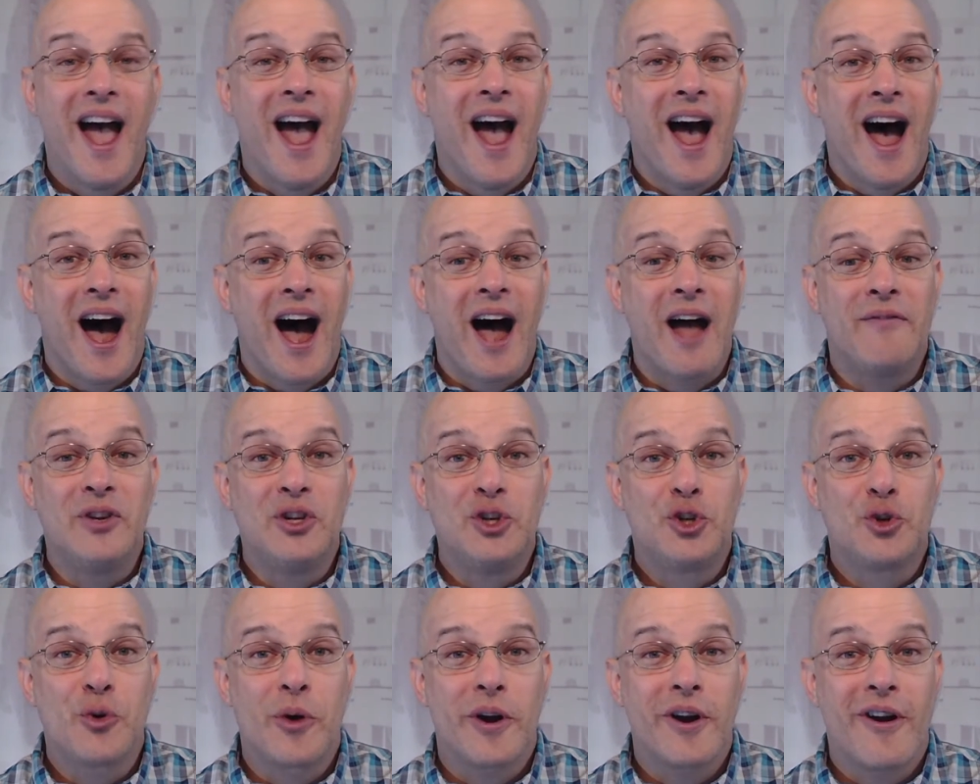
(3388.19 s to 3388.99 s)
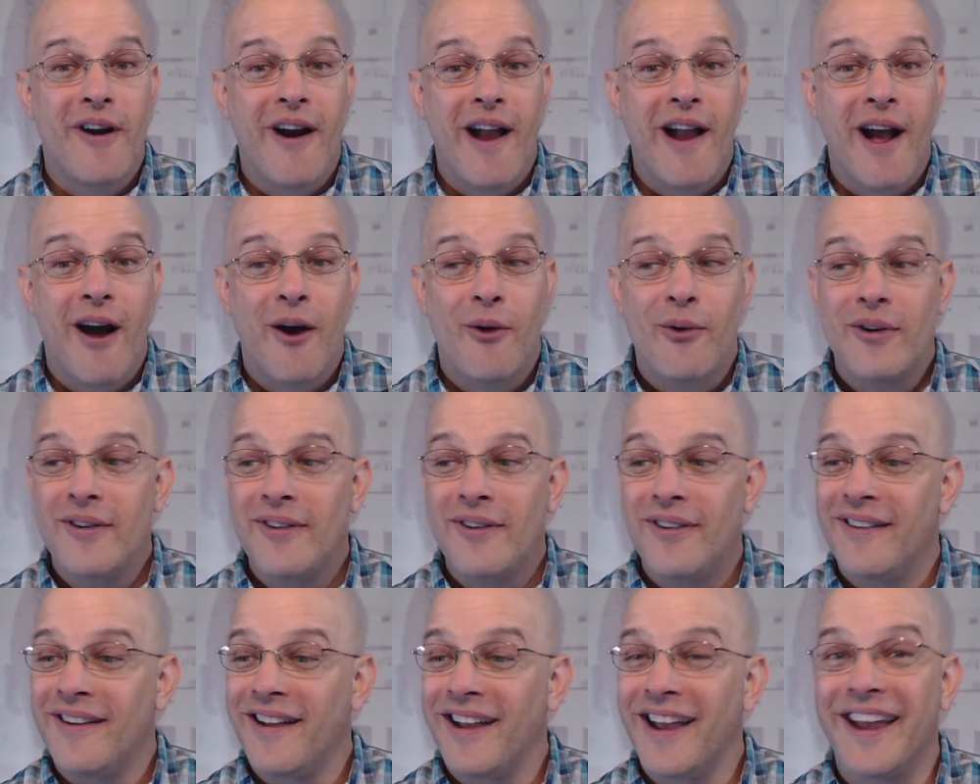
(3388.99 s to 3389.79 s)
I've enjoyed our hour,
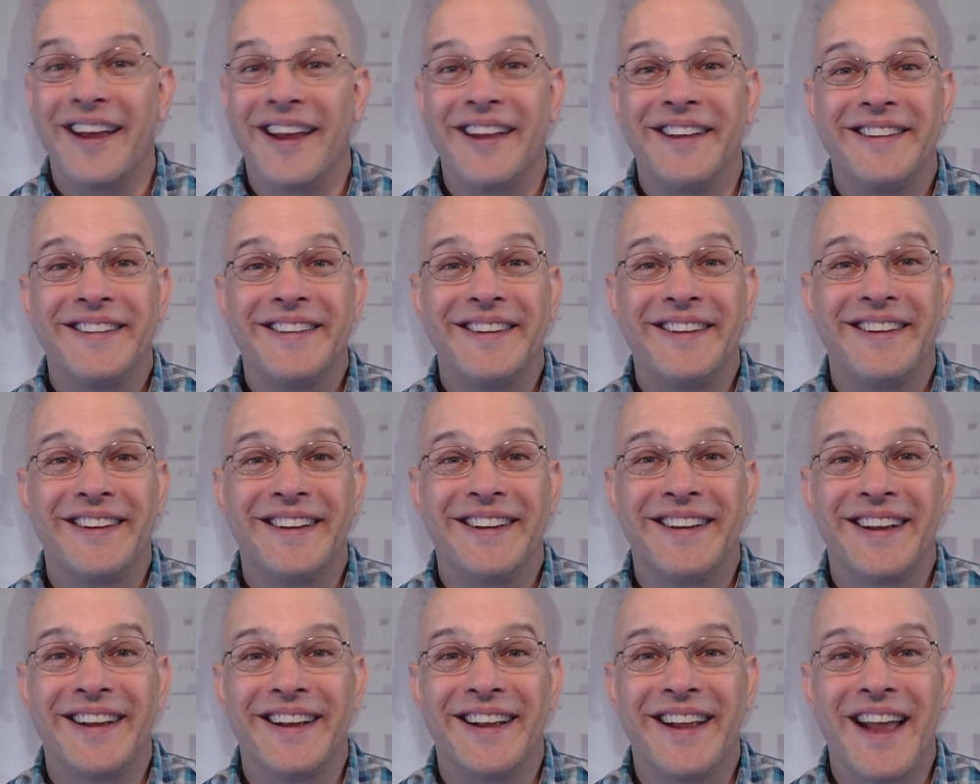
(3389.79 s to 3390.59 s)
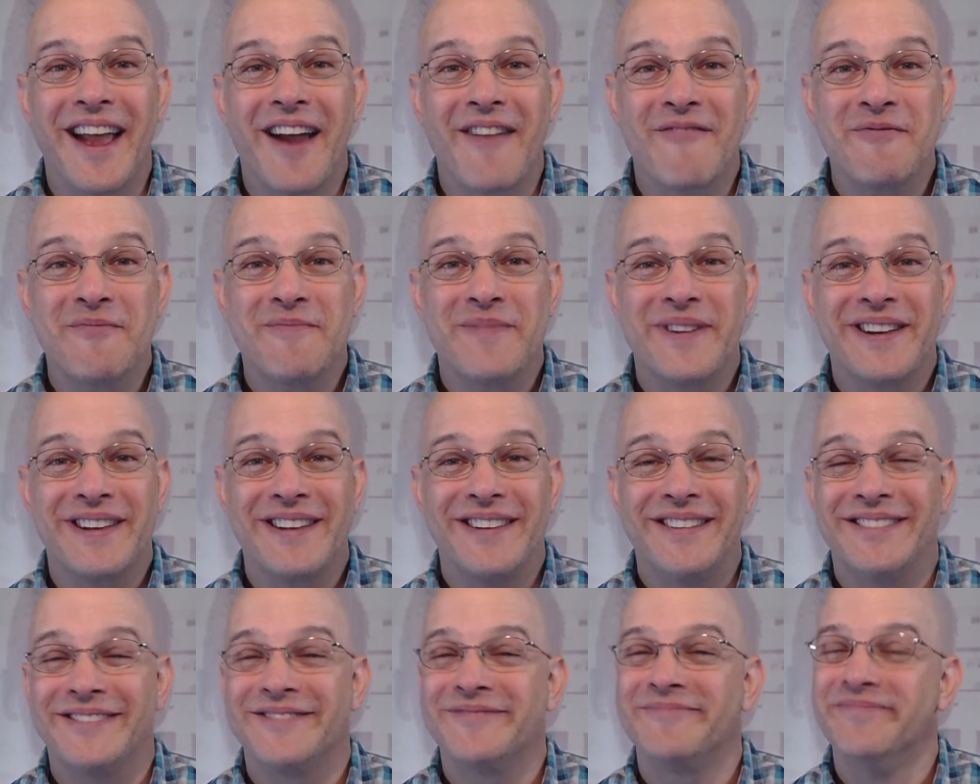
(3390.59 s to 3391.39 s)
and everybody,
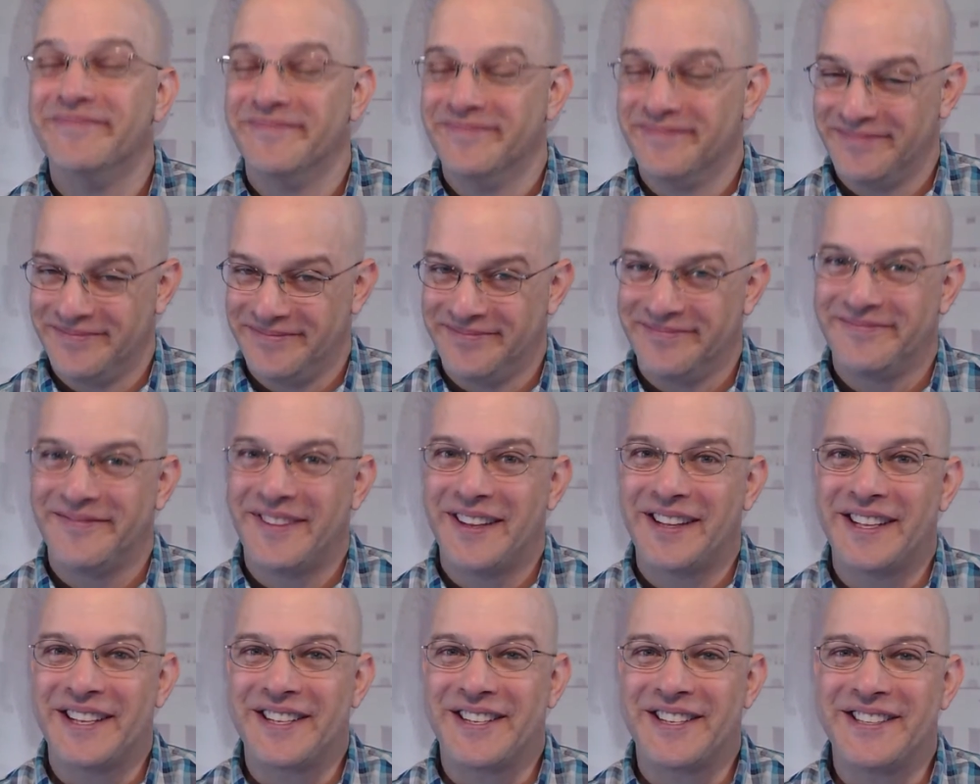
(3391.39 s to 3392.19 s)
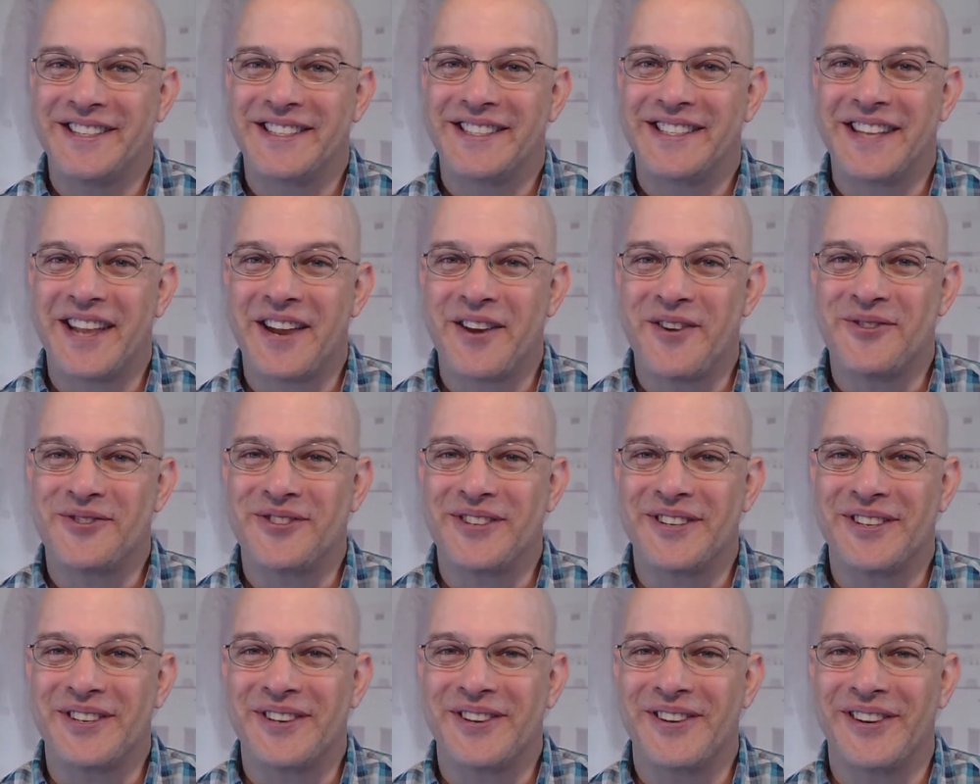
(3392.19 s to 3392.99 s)
I'd like you to stay OSINT
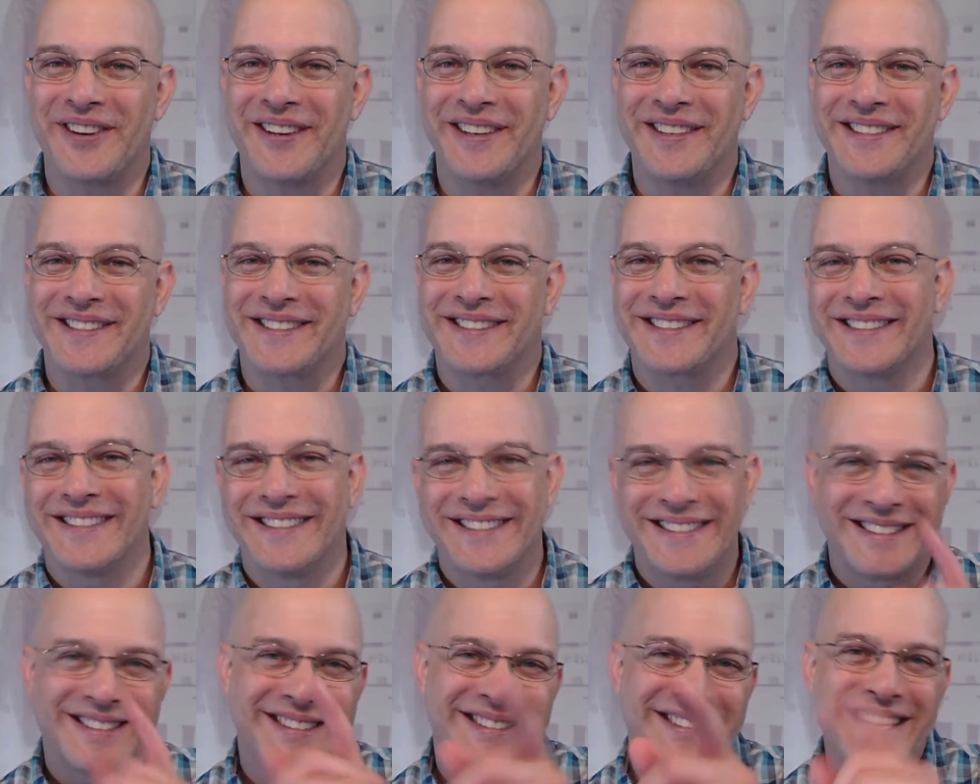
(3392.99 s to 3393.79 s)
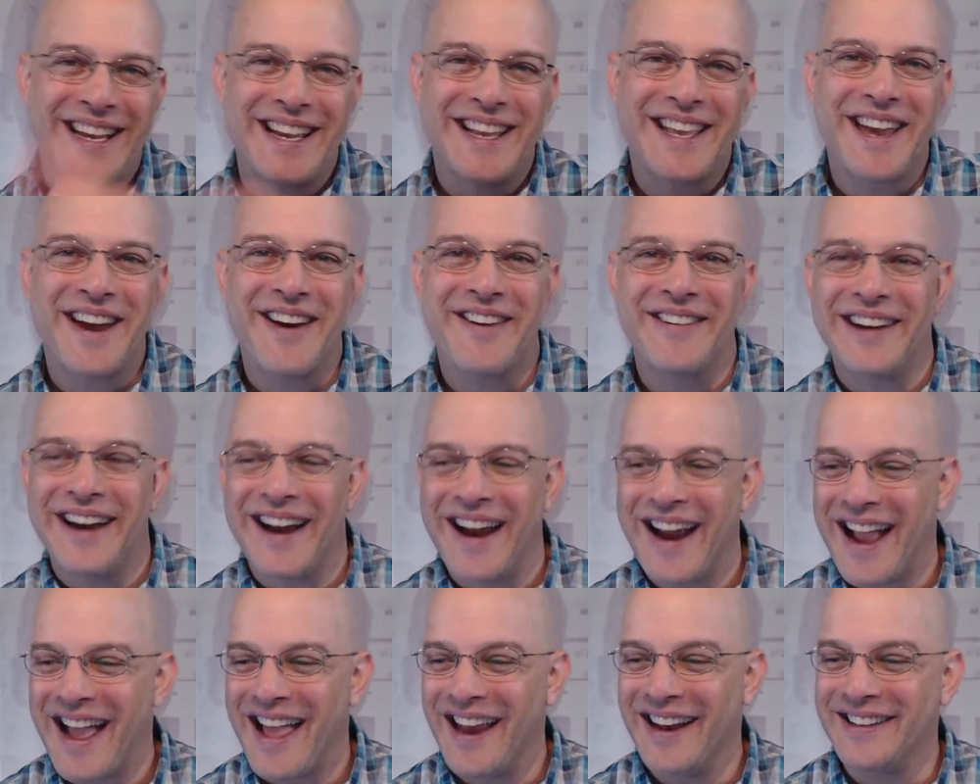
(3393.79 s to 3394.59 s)
curious. Take care,
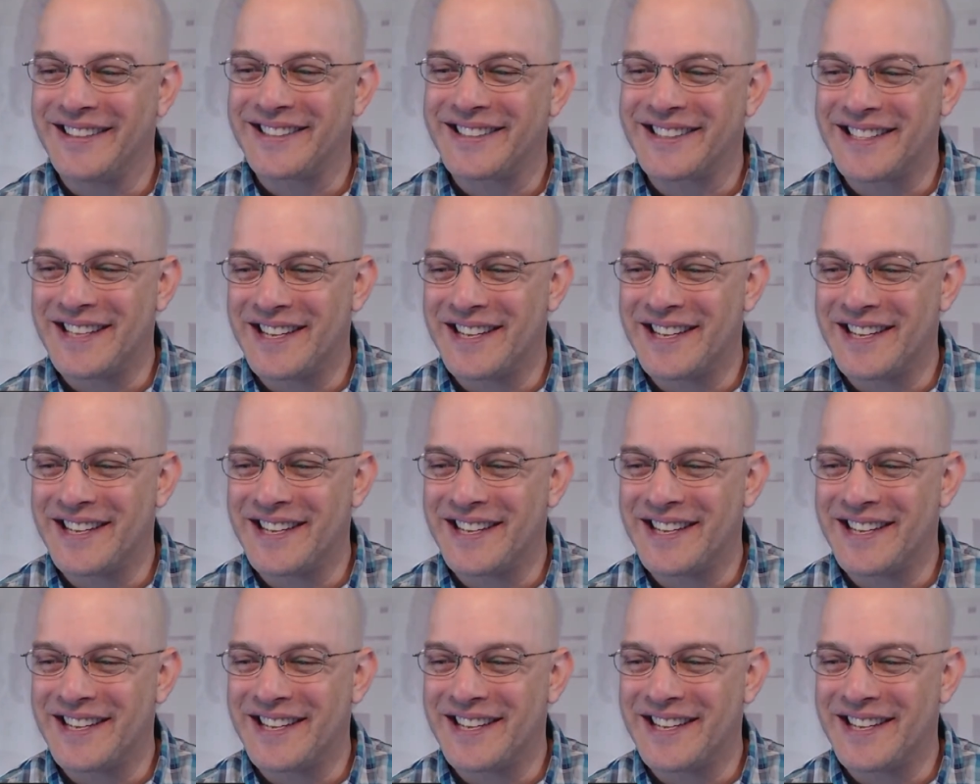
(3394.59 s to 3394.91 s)
and I'll see you